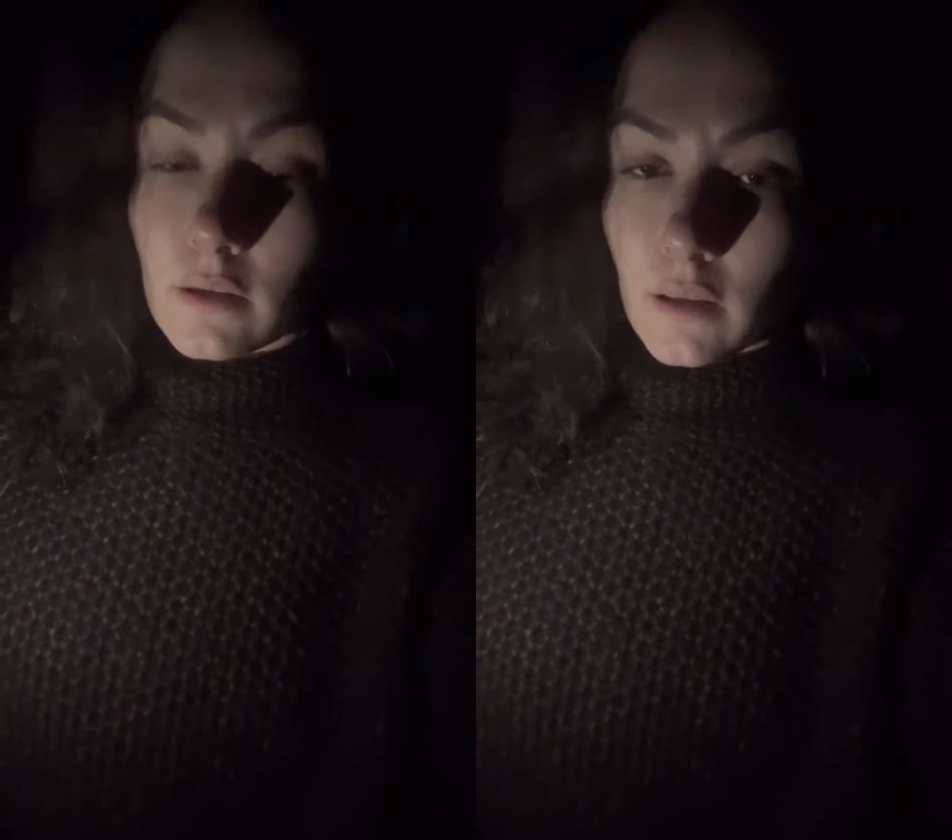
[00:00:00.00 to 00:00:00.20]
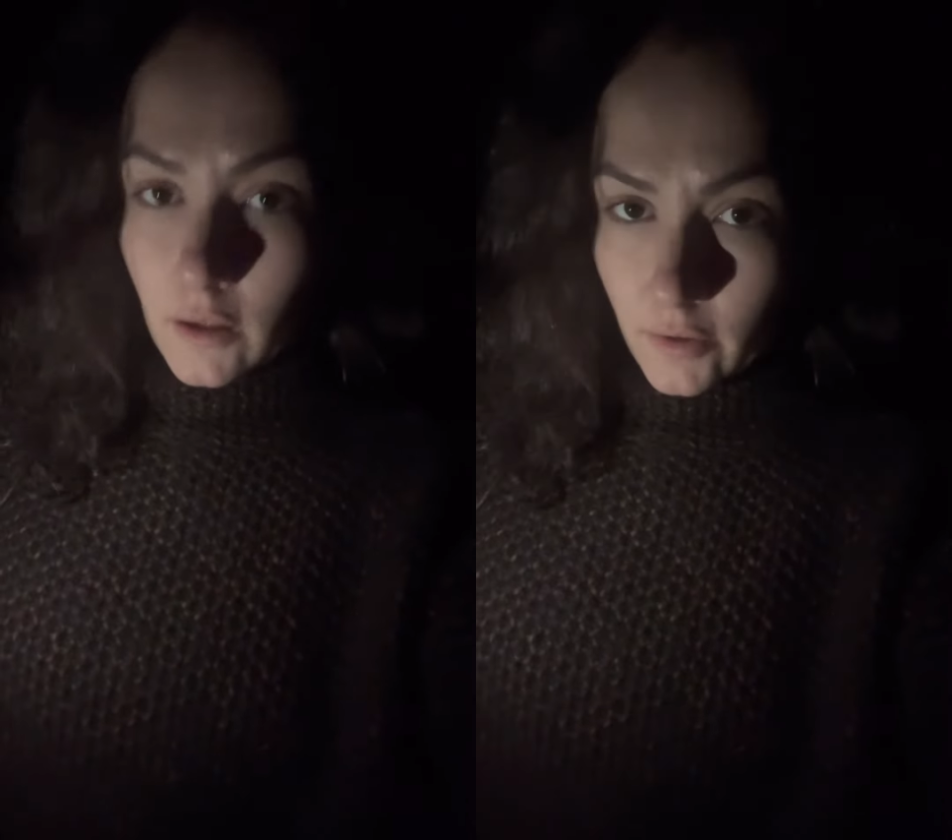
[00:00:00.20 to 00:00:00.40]

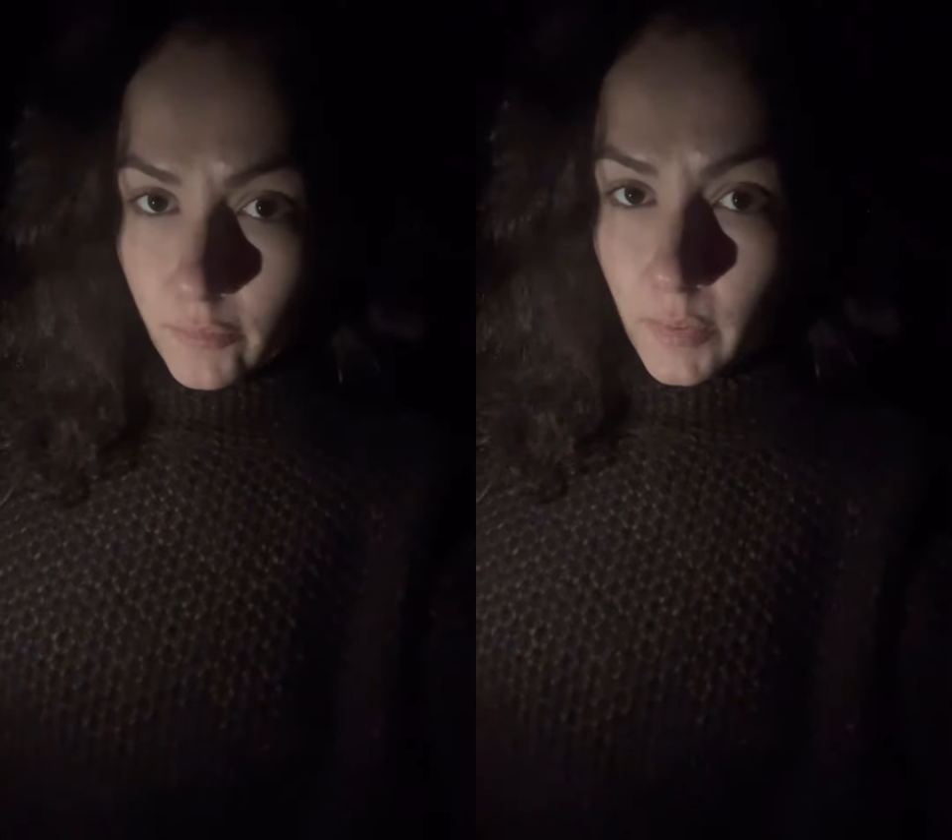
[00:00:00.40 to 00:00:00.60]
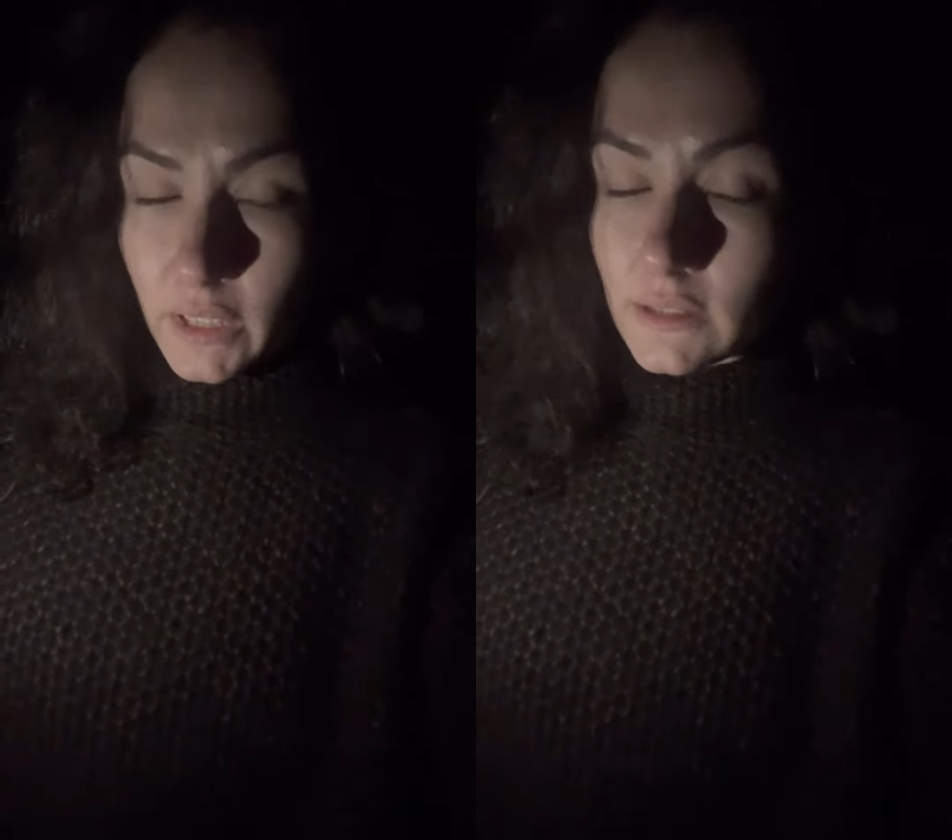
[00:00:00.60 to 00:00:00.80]
a lot
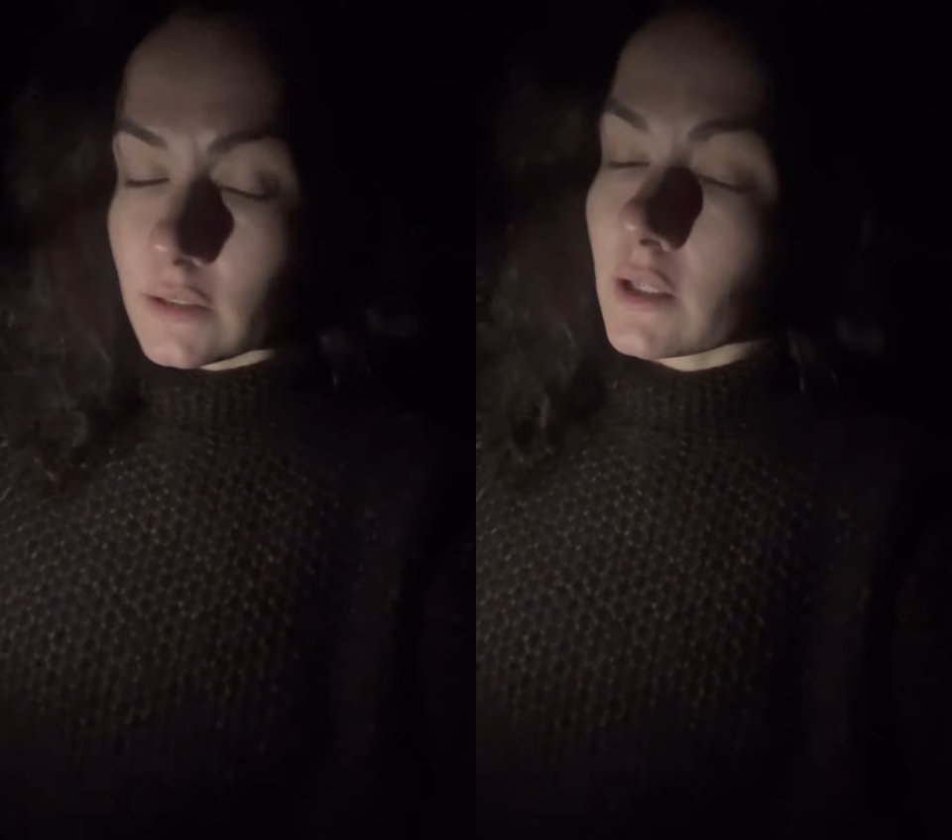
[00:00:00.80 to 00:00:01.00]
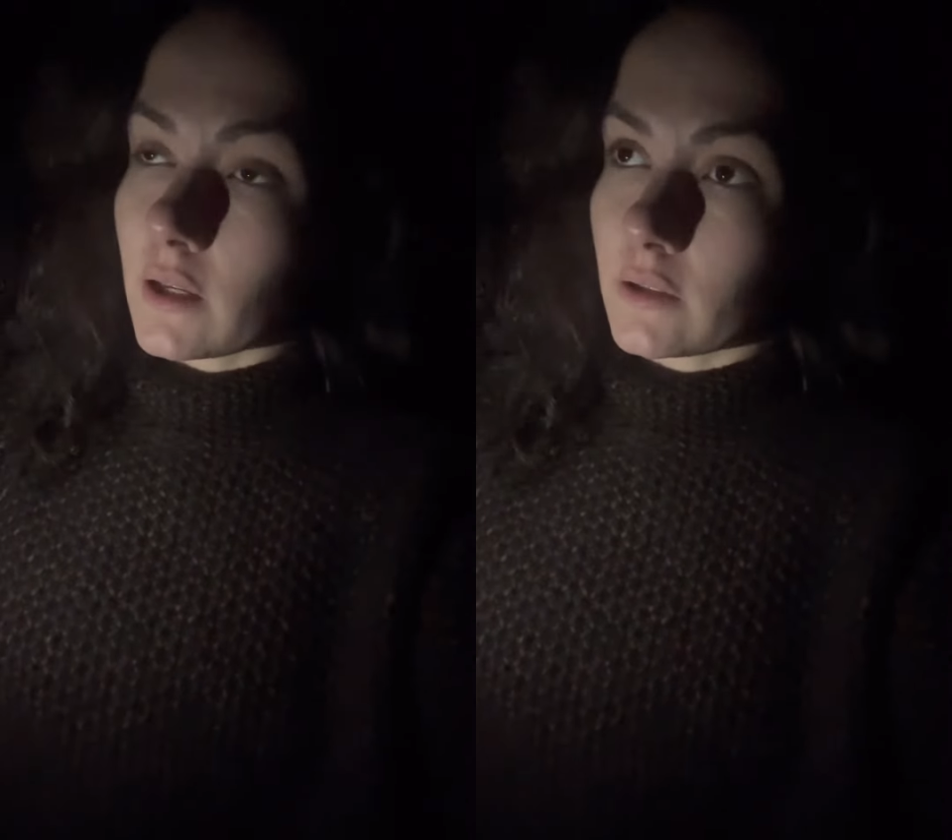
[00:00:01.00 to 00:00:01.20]
of
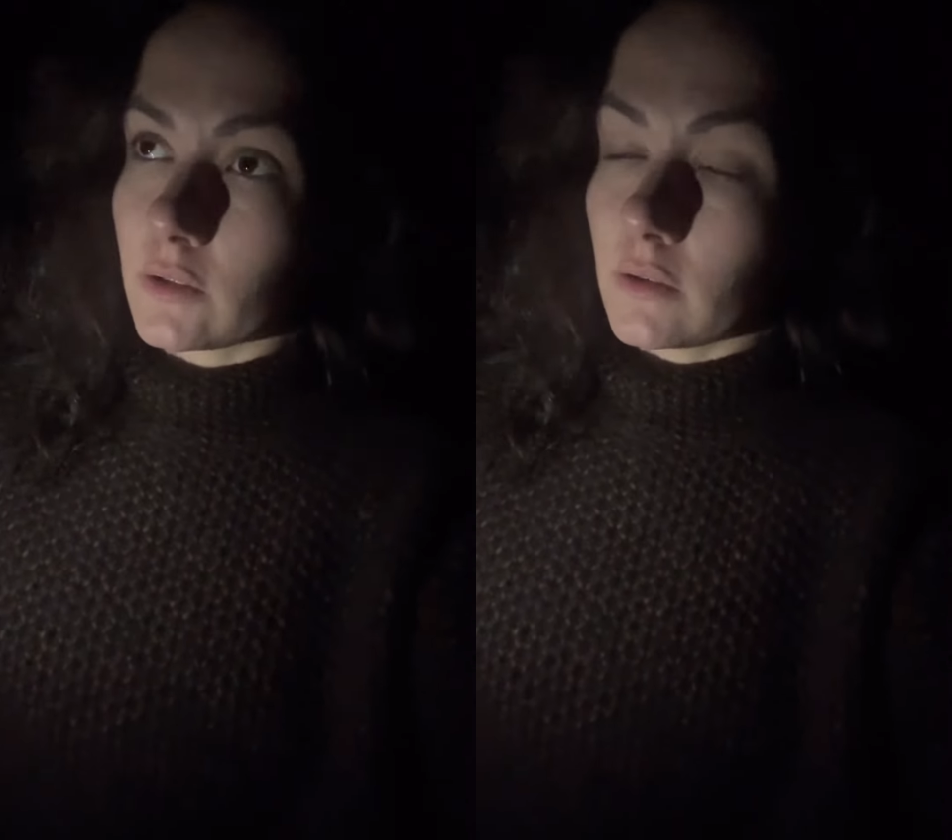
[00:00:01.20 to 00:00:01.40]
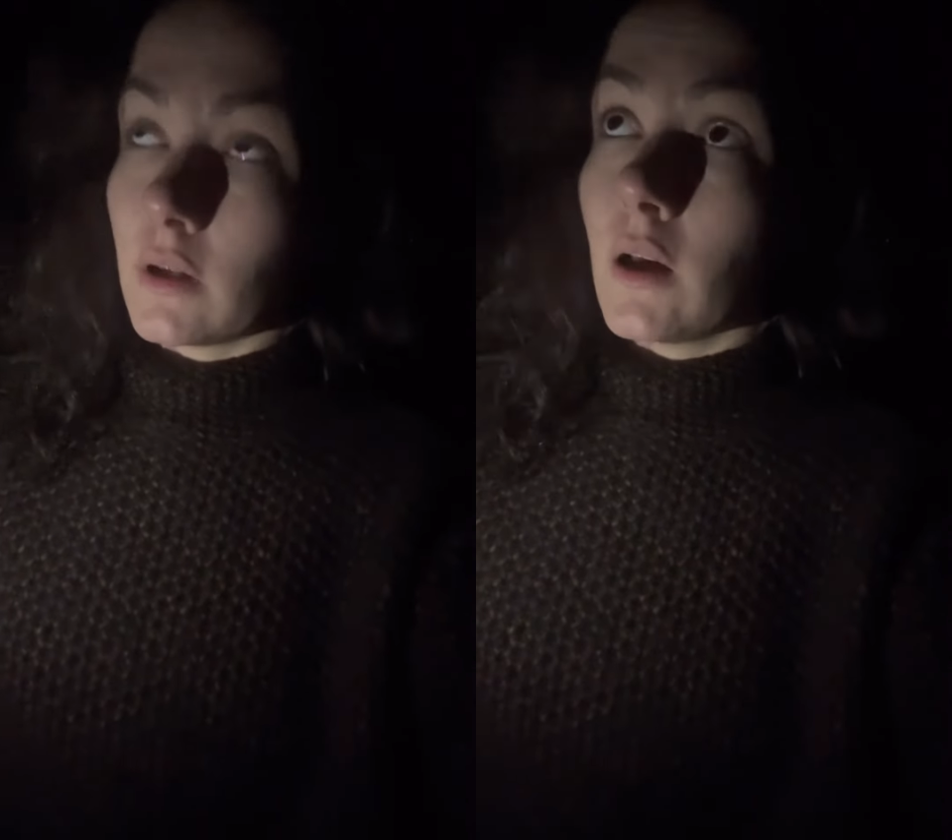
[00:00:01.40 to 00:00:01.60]
places and